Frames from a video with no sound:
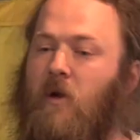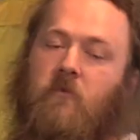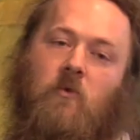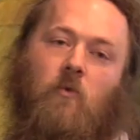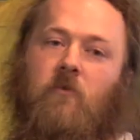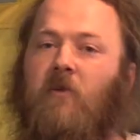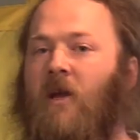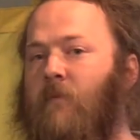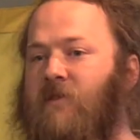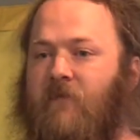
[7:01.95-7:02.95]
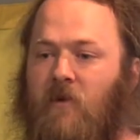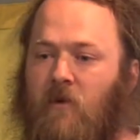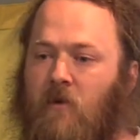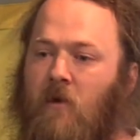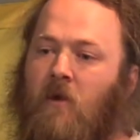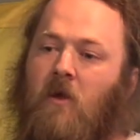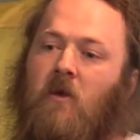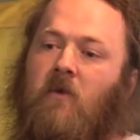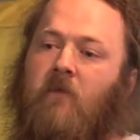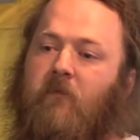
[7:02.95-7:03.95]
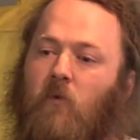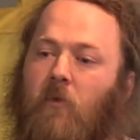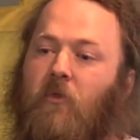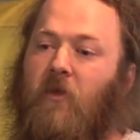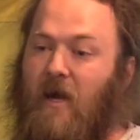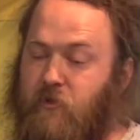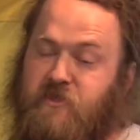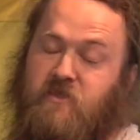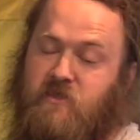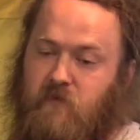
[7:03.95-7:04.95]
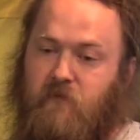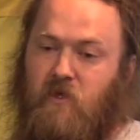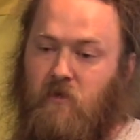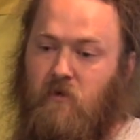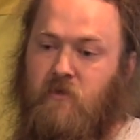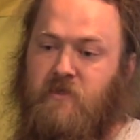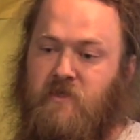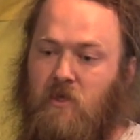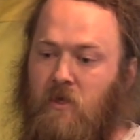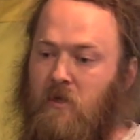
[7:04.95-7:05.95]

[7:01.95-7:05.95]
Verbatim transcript: around the Northern Hemisphere for thousands of years,